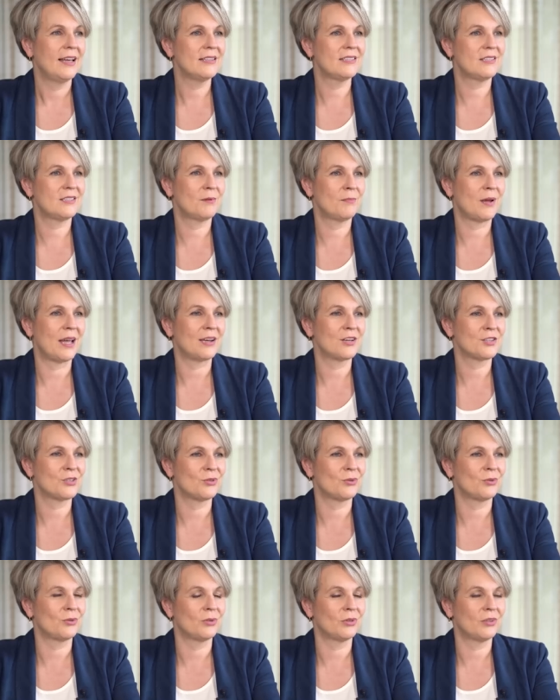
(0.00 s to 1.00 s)
is to make
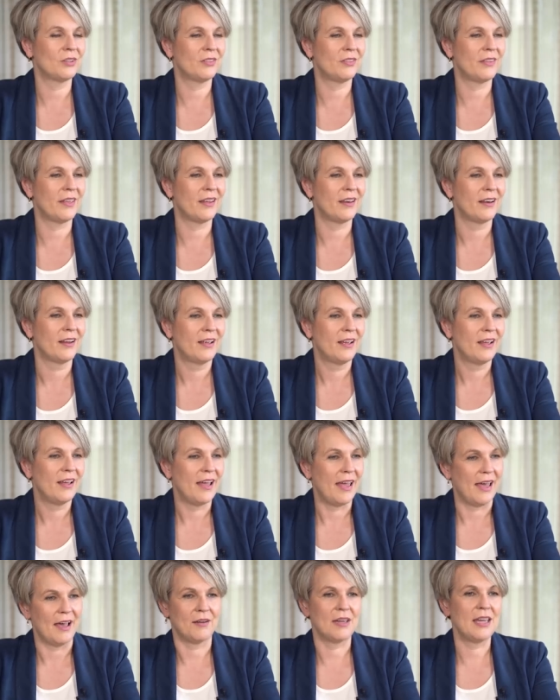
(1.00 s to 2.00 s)
sure that
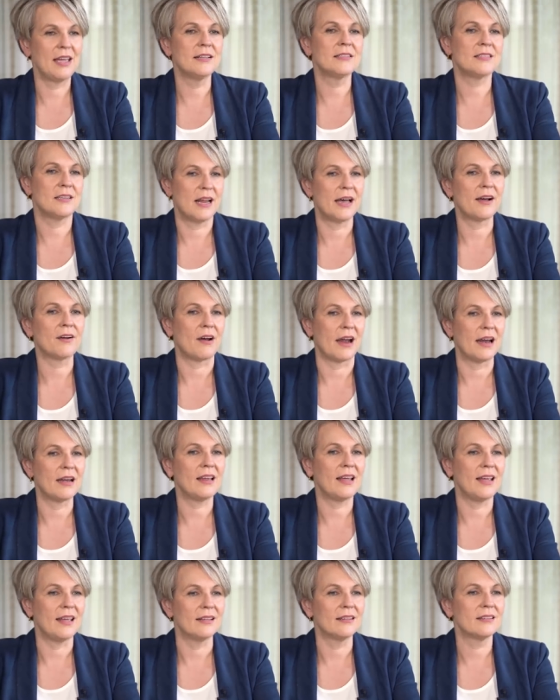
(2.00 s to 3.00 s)
our kids and our
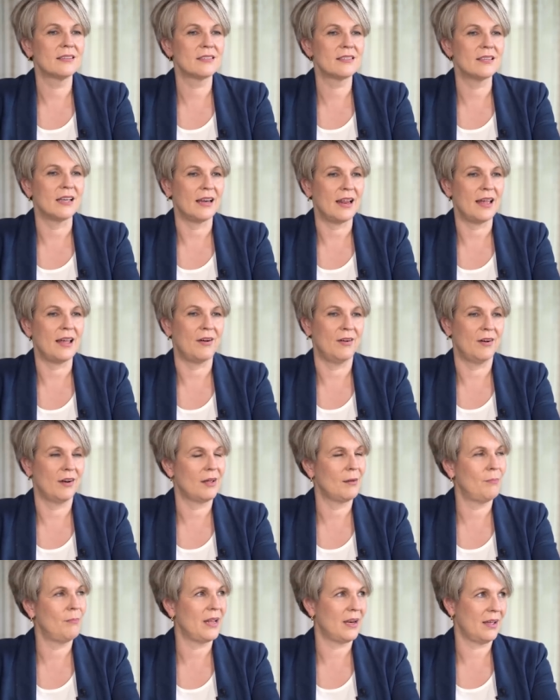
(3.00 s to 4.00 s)
grandkids
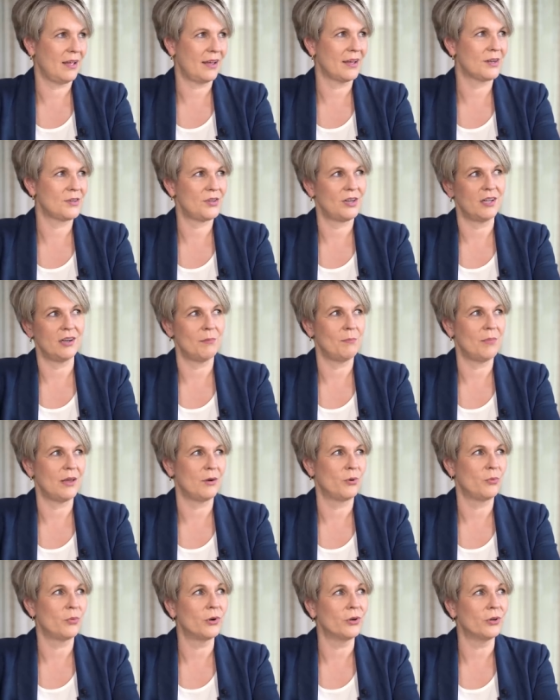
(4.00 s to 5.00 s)
inherit a better country and a
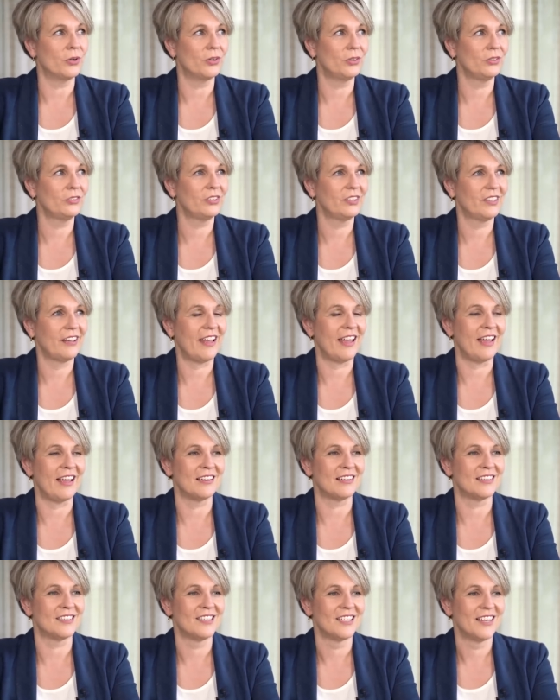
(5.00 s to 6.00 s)
better world.
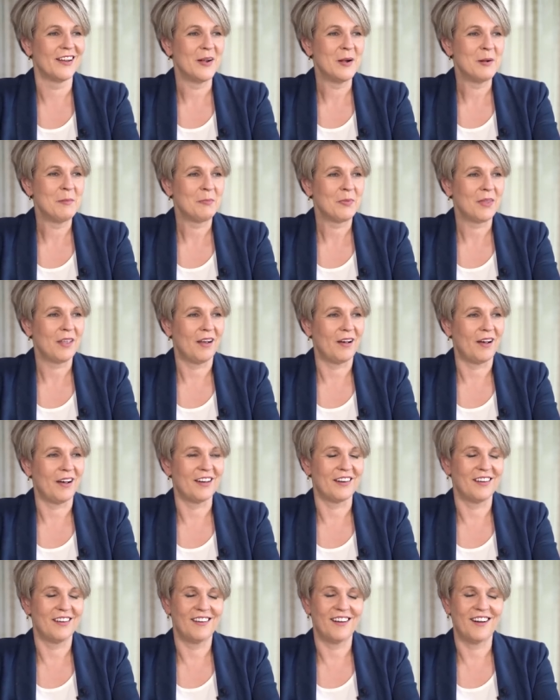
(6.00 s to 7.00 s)
And
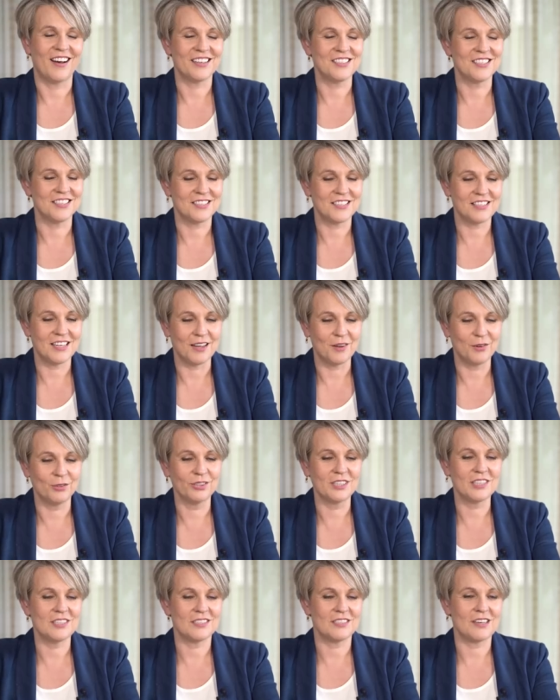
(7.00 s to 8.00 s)
I, I just see
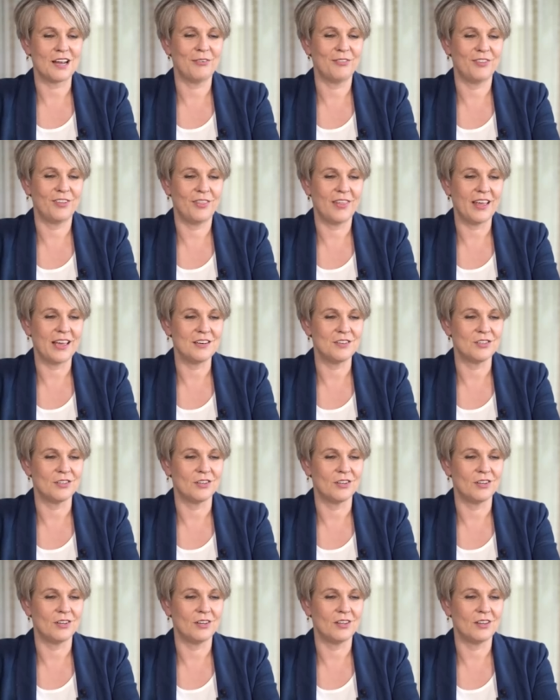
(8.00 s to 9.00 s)
all this stuff that they
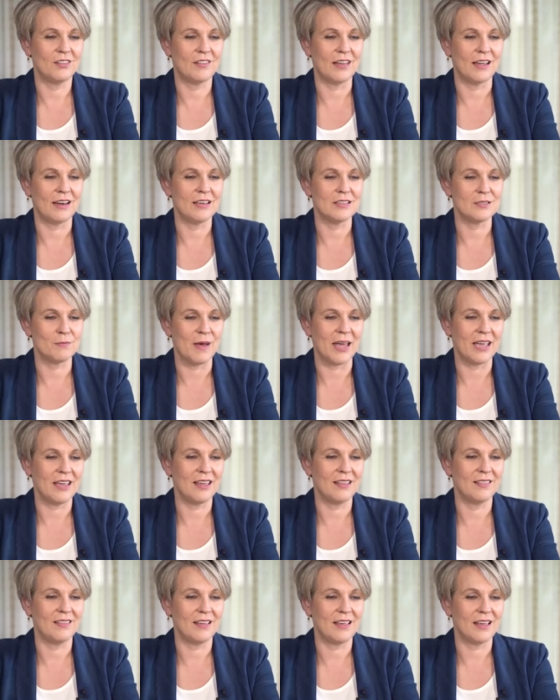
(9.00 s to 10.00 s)
do that is
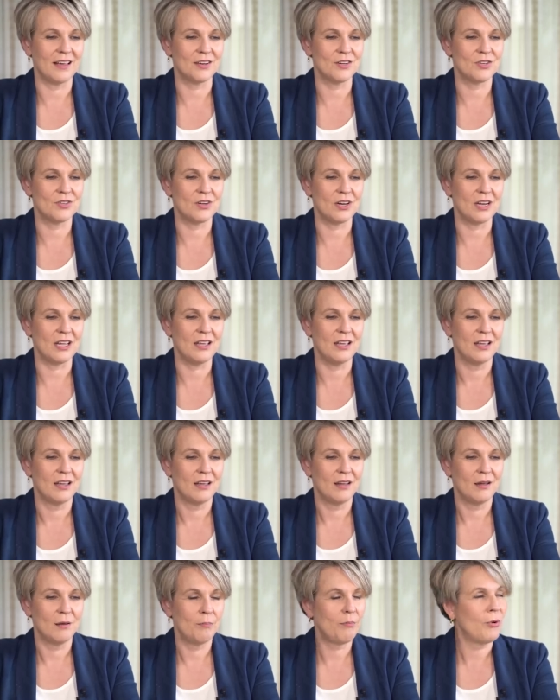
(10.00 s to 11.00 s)
making the country
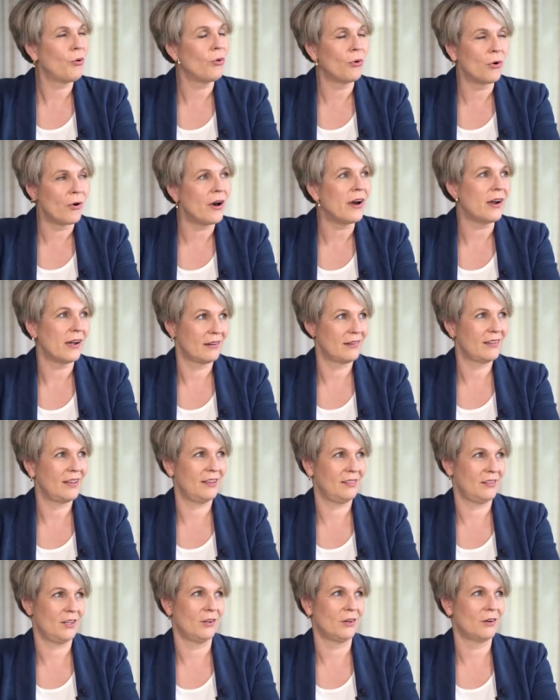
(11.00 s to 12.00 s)
poorer
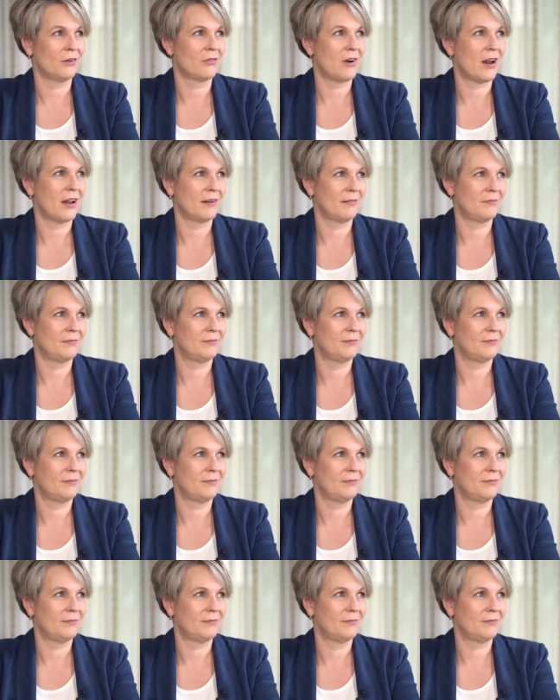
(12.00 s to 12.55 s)
in the long run.